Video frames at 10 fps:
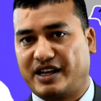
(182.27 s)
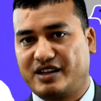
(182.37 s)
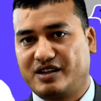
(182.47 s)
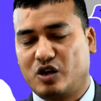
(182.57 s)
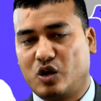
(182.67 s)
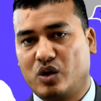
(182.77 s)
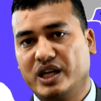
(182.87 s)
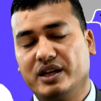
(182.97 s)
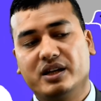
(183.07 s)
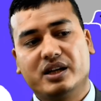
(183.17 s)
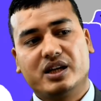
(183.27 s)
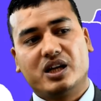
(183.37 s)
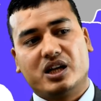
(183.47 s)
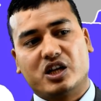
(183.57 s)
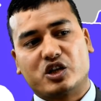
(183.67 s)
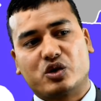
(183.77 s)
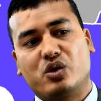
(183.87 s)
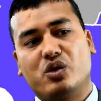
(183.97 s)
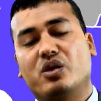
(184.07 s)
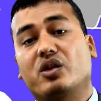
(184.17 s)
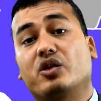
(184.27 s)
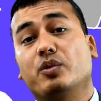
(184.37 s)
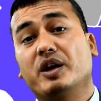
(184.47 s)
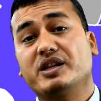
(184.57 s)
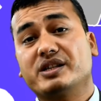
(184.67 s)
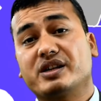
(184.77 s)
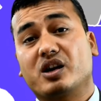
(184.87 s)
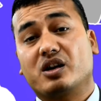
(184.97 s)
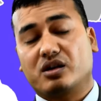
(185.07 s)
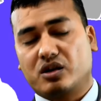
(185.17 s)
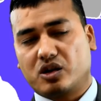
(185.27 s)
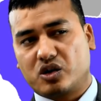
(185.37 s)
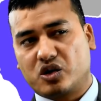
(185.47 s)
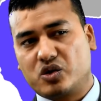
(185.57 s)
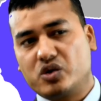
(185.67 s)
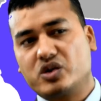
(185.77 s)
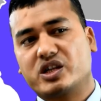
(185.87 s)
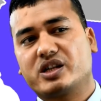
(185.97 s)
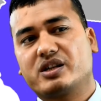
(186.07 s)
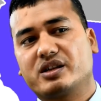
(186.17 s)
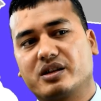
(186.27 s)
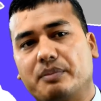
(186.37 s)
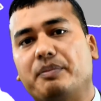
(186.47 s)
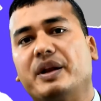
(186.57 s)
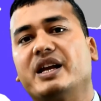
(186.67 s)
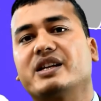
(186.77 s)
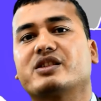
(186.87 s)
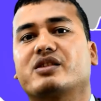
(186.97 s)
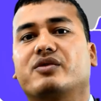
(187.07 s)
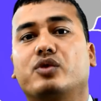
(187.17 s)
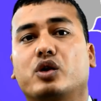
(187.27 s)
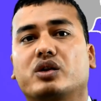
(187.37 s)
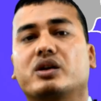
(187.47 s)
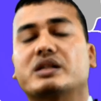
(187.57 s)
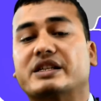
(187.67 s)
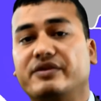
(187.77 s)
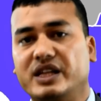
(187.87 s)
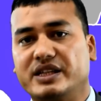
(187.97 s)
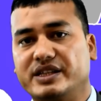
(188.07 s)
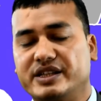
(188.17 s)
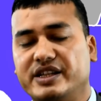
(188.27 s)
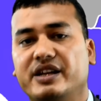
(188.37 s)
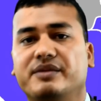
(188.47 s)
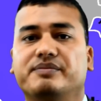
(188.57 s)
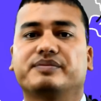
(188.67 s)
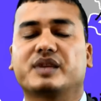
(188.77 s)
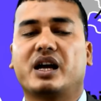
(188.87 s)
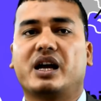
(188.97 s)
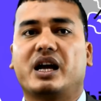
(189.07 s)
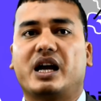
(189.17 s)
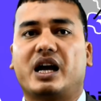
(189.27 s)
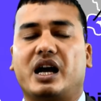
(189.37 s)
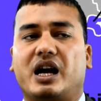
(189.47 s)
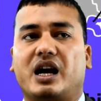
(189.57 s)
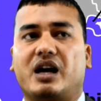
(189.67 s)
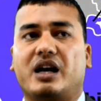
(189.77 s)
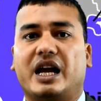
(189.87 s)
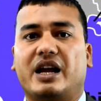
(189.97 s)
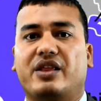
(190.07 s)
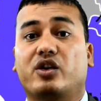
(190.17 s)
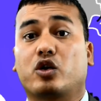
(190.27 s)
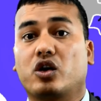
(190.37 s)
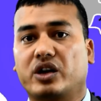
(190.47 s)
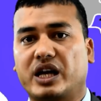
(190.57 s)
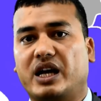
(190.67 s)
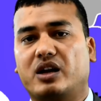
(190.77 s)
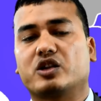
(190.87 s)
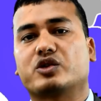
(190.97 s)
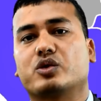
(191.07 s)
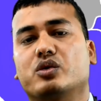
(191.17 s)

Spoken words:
Okay, so Dubai is a good place for the civil engineer, and the Qatar also